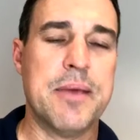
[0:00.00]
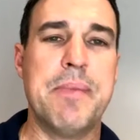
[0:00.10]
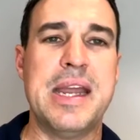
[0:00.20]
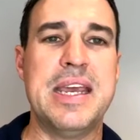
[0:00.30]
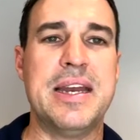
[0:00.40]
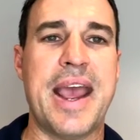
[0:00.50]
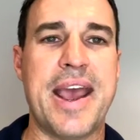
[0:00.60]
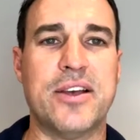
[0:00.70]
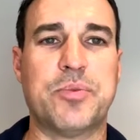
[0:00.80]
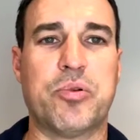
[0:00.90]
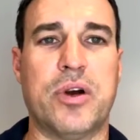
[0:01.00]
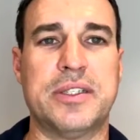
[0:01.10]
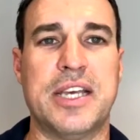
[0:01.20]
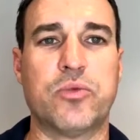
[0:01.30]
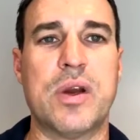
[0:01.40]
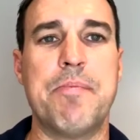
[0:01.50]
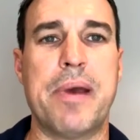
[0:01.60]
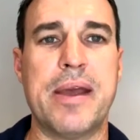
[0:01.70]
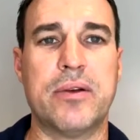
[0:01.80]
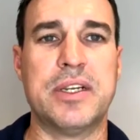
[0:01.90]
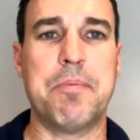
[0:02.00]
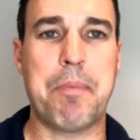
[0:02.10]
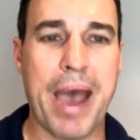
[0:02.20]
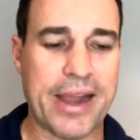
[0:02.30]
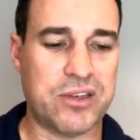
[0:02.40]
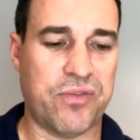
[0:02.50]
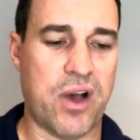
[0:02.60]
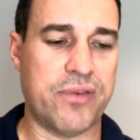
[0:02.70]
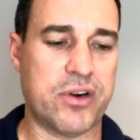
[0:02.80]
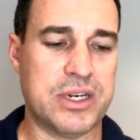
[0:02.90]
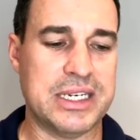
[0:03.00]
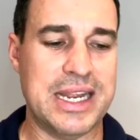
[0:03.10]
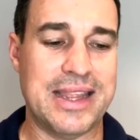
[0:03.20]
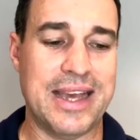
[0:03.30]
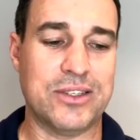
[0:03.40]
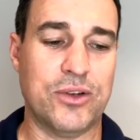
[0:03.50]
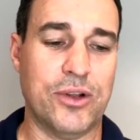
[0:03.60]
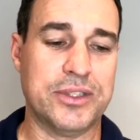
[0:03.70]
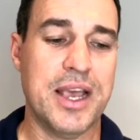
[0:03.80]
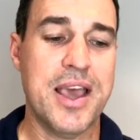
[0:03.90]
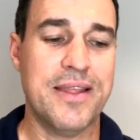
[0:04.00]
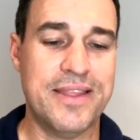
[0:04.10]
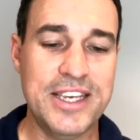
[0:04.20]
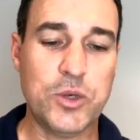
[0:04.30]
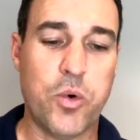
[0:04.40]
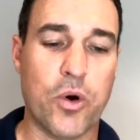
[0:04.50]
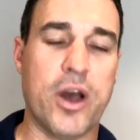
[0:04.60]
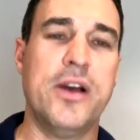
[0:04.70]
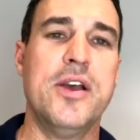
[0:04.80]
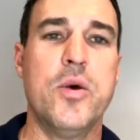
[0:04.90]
the median house price has rebounded back to $510,000 this quarter,